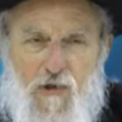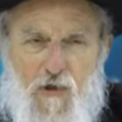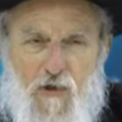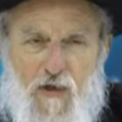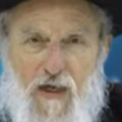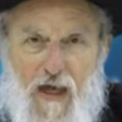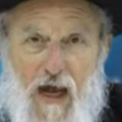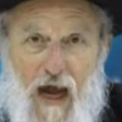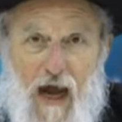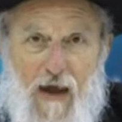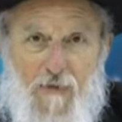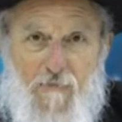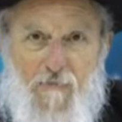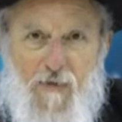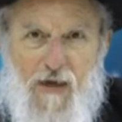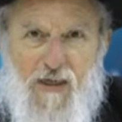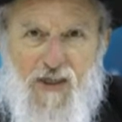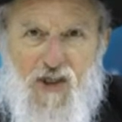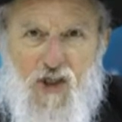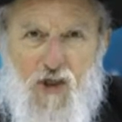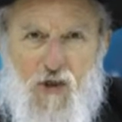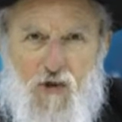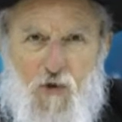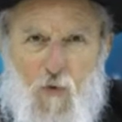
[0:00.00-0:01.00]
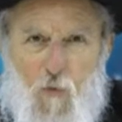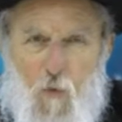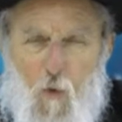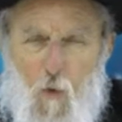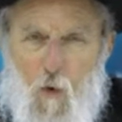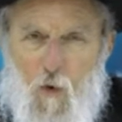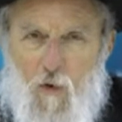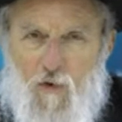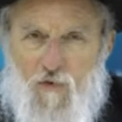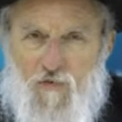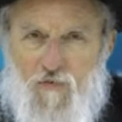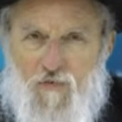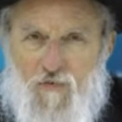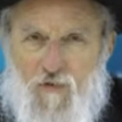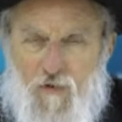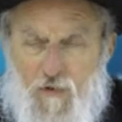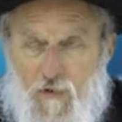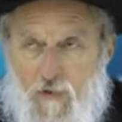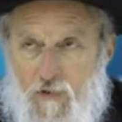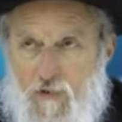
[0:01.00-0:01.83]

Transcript: looking, I measure the walls.